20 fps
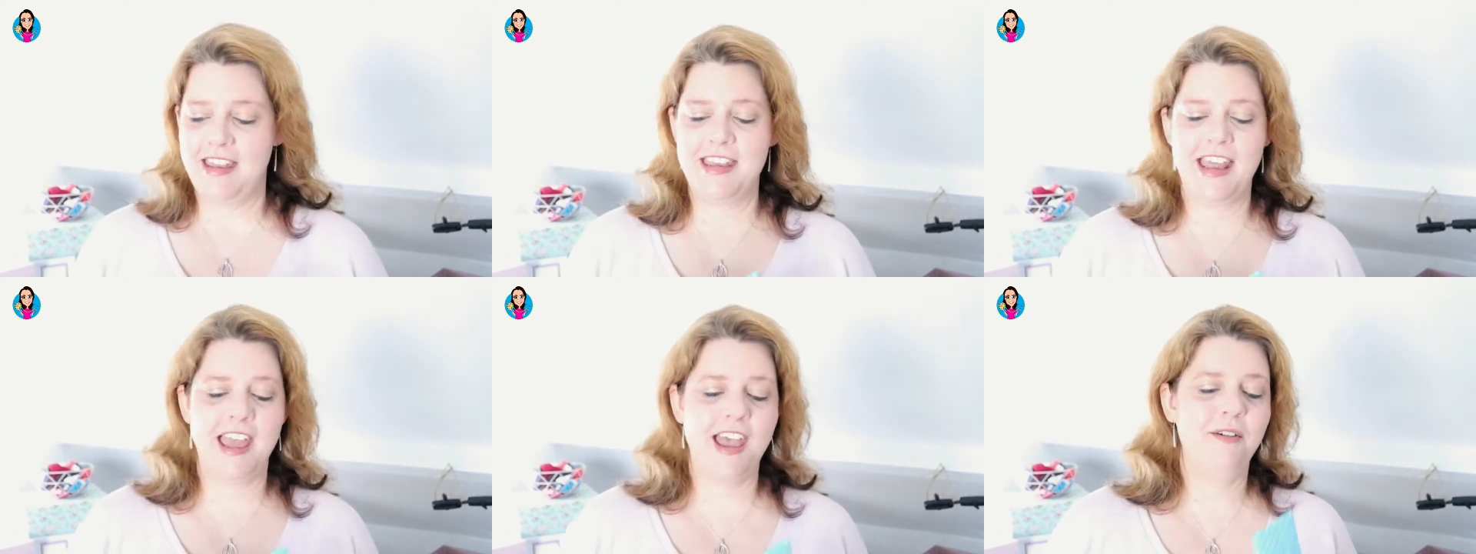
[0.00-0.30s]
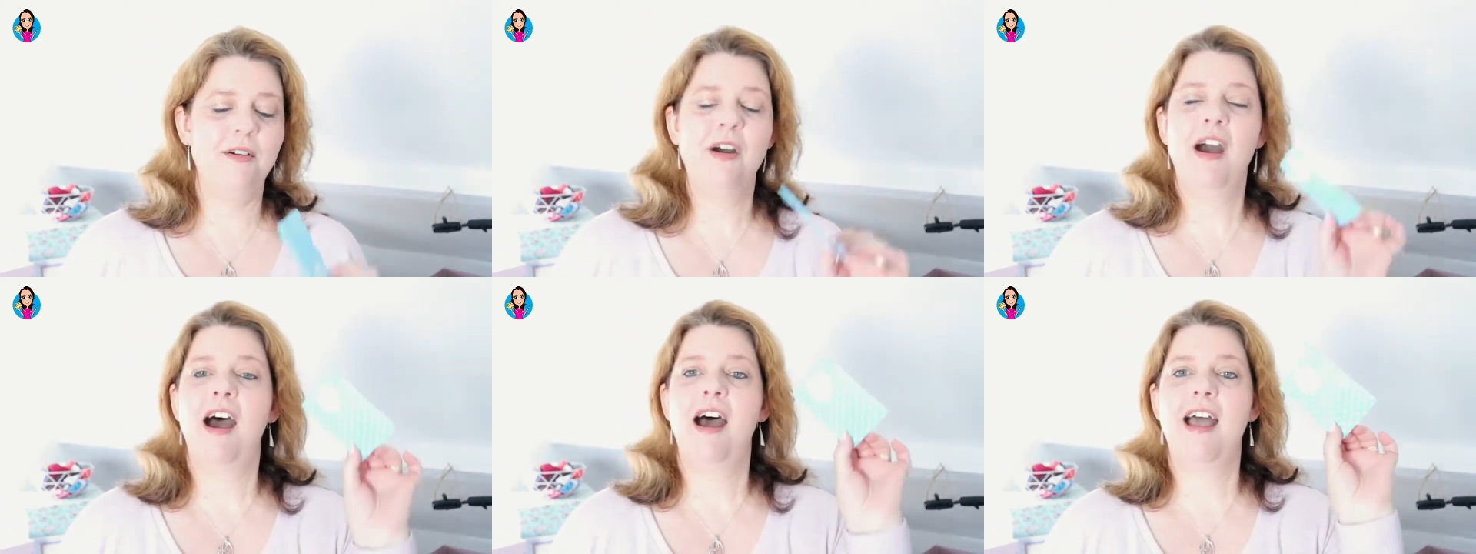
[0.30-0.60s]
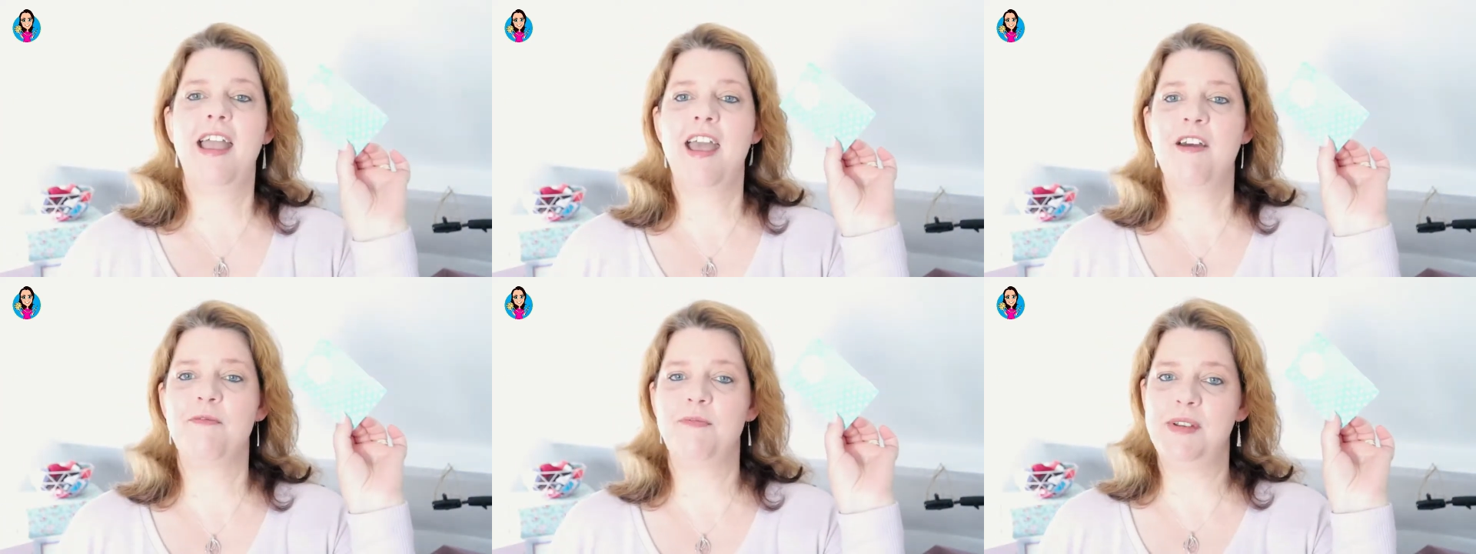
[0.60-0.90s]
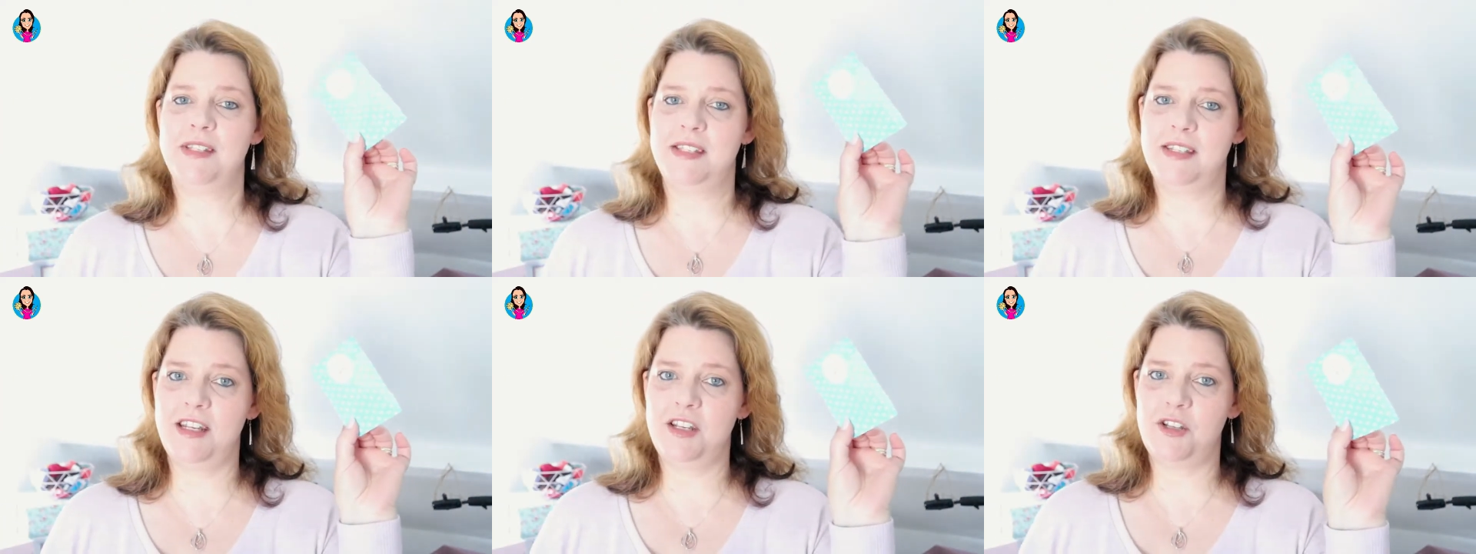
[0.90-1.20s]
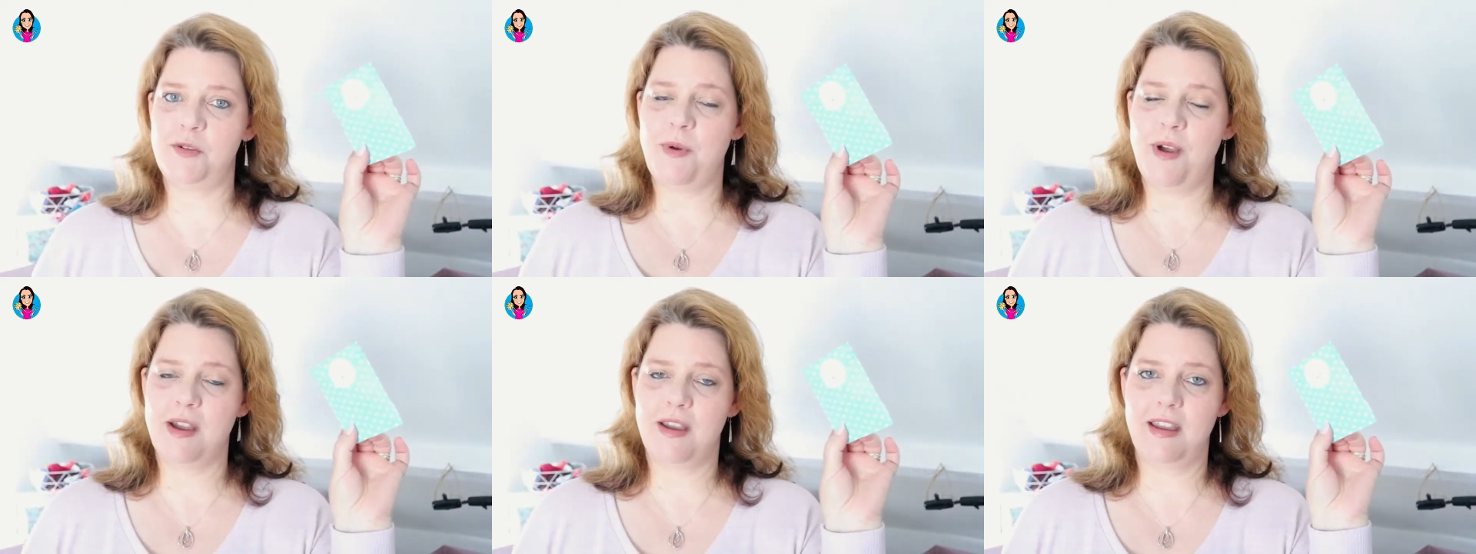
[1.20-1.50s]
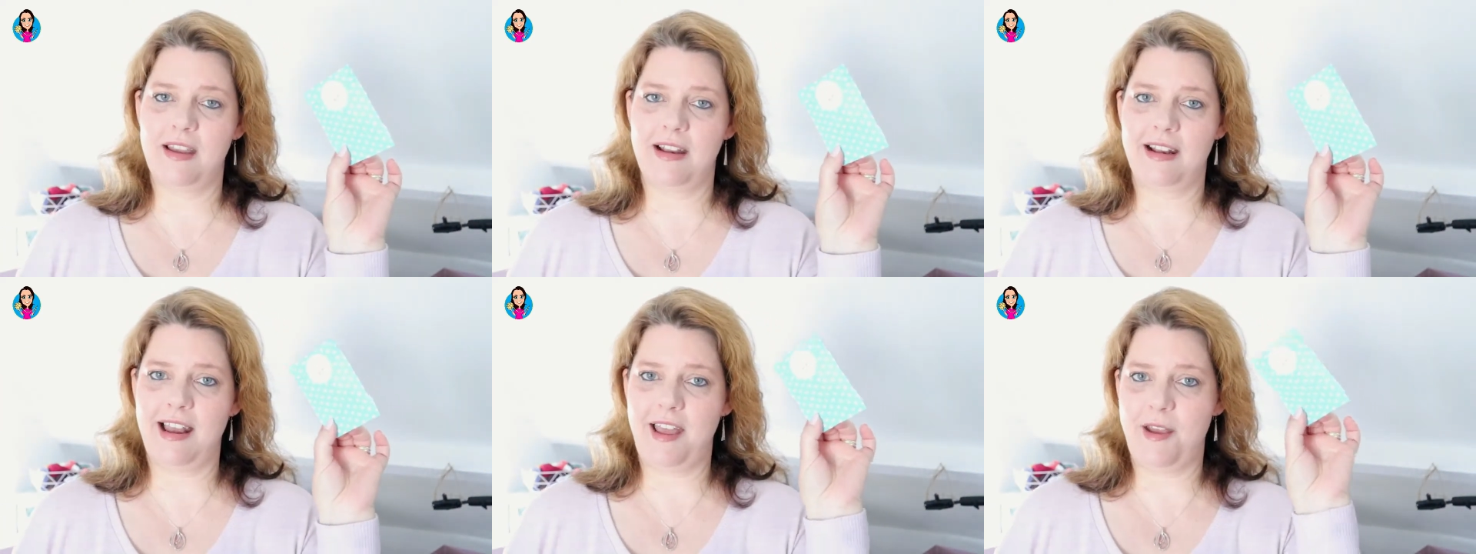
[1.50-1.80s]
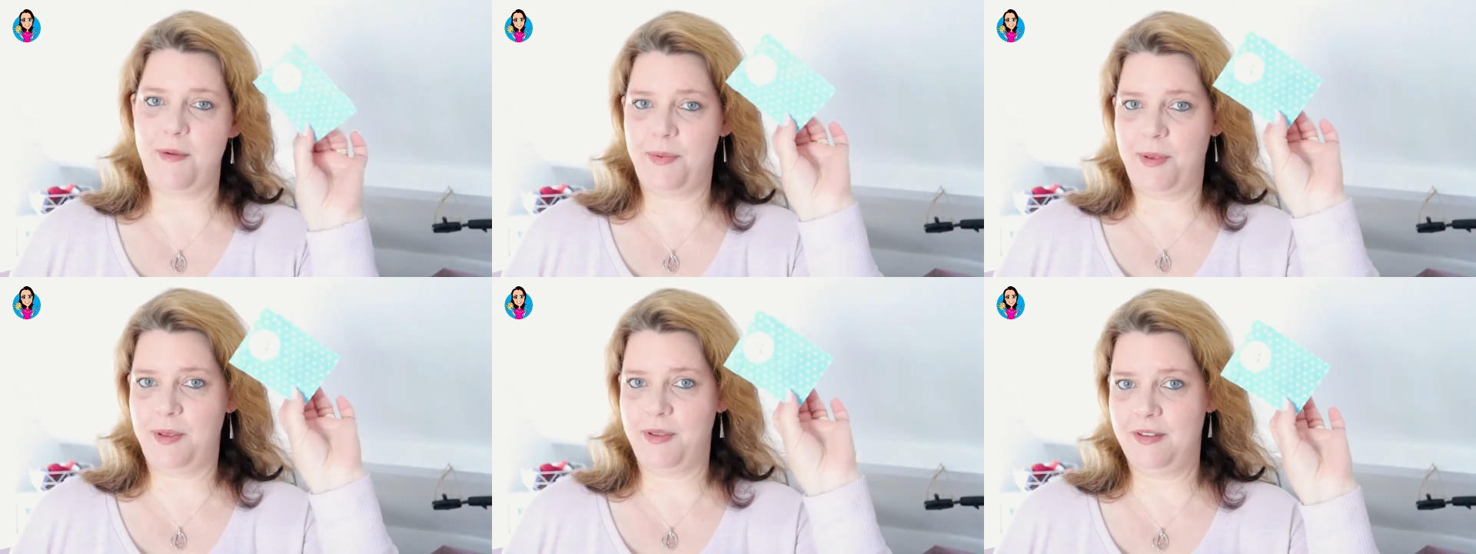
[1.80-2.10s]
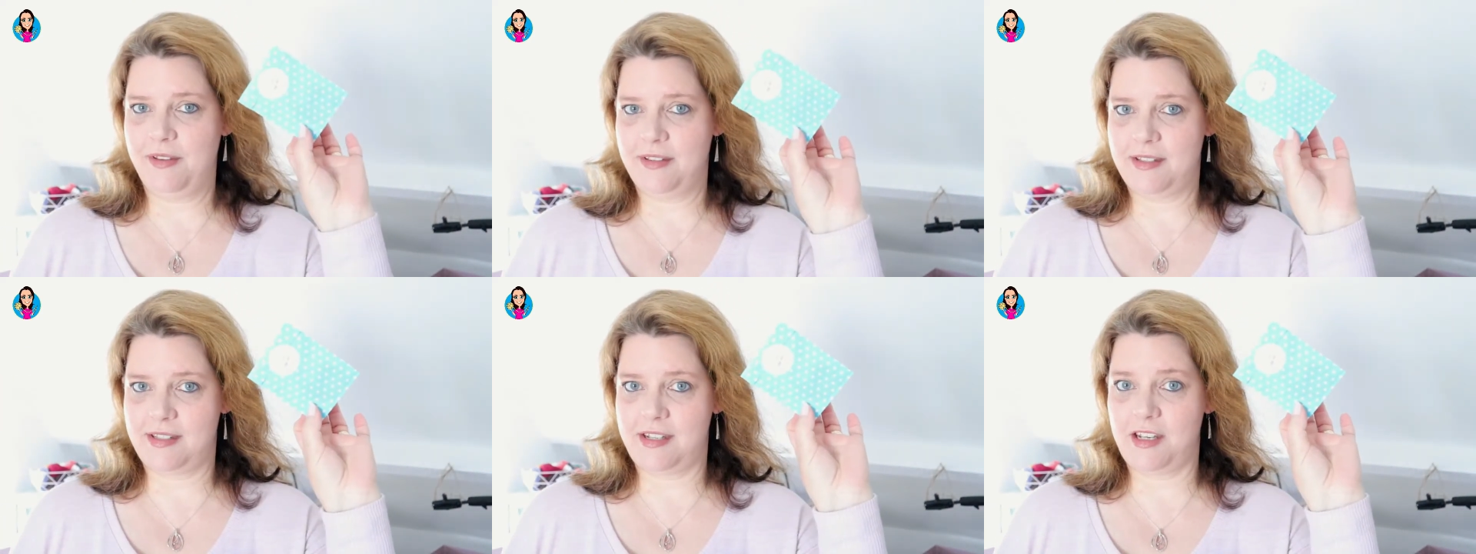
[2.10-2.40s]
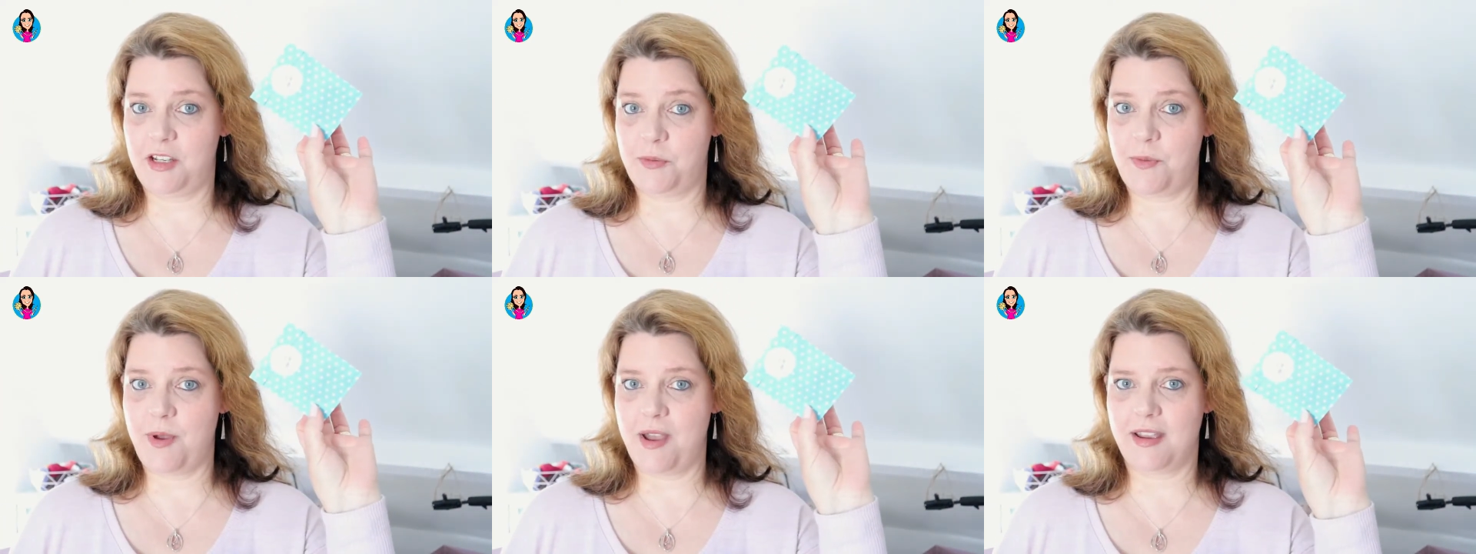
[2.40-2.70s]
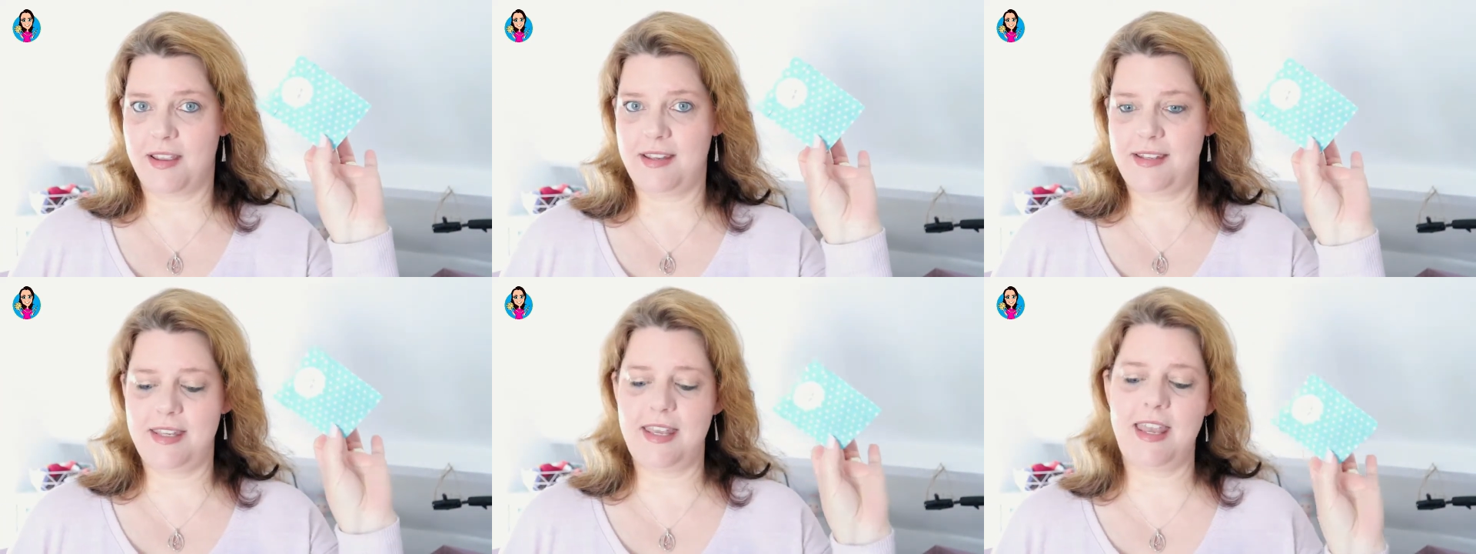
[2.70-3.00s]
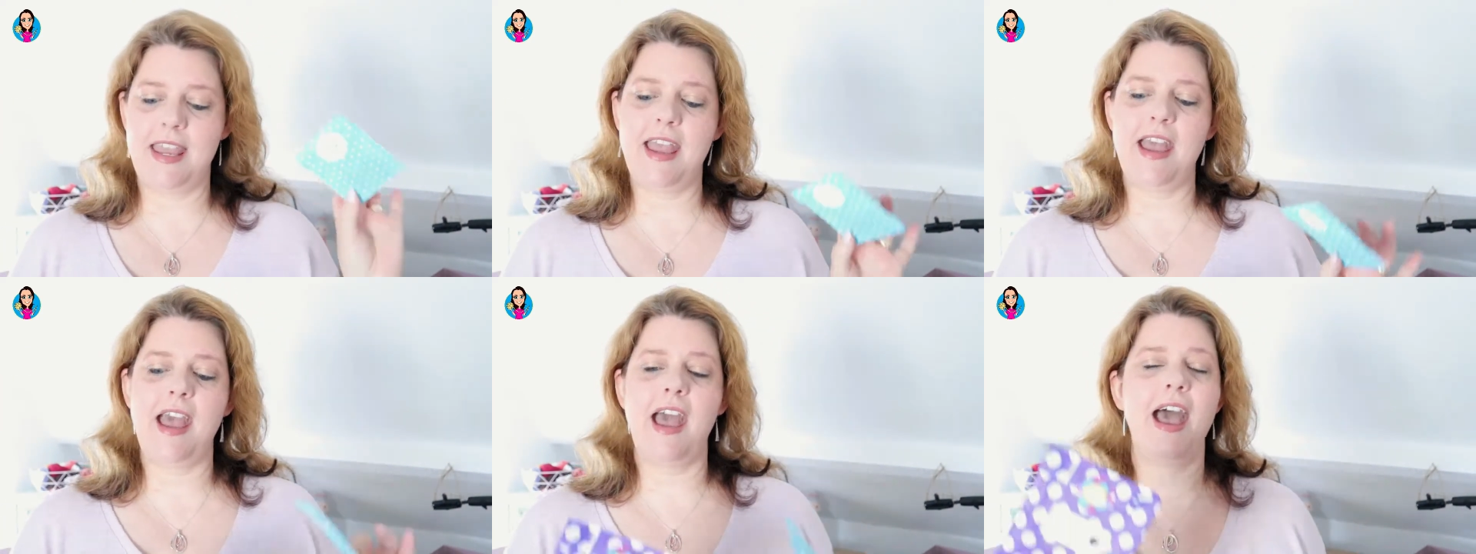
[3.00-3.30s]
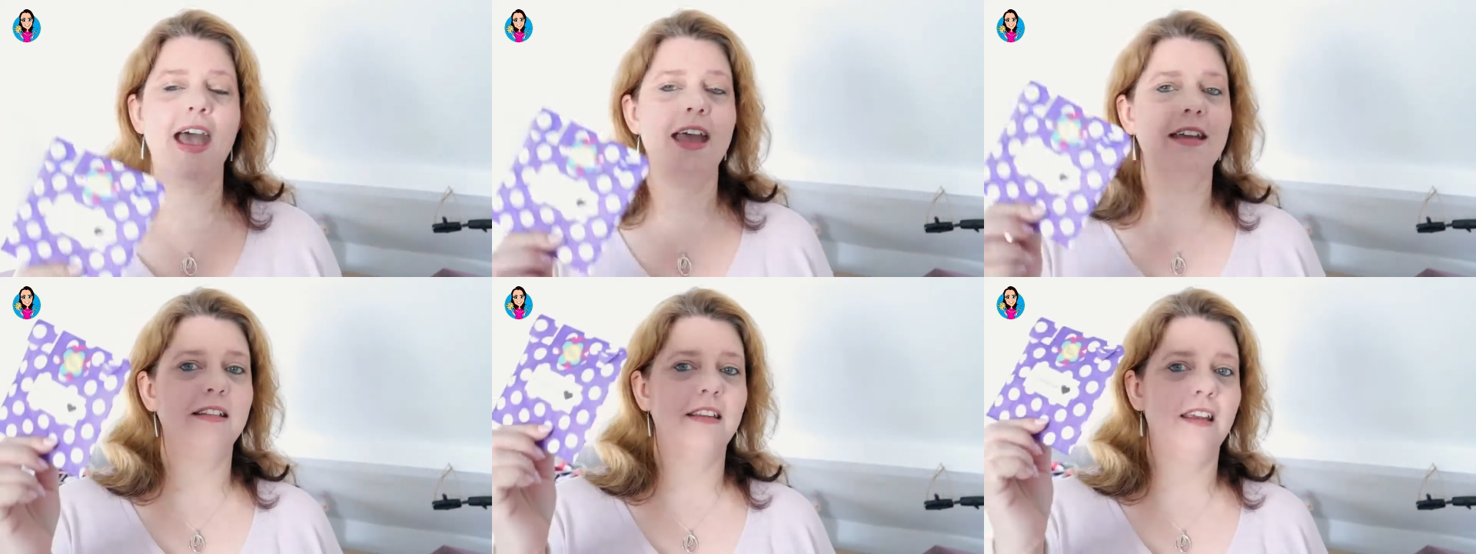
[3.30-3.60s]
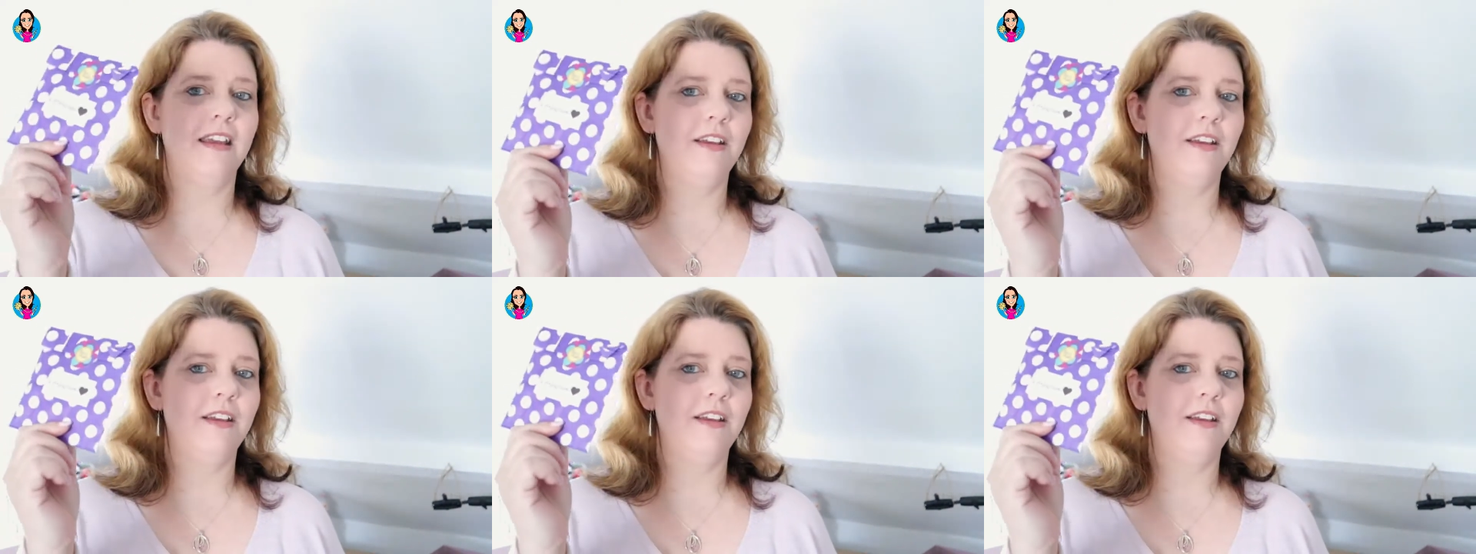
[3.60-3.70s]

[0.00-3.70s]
Now, I have my Stitch Marker Club stitch markers here, and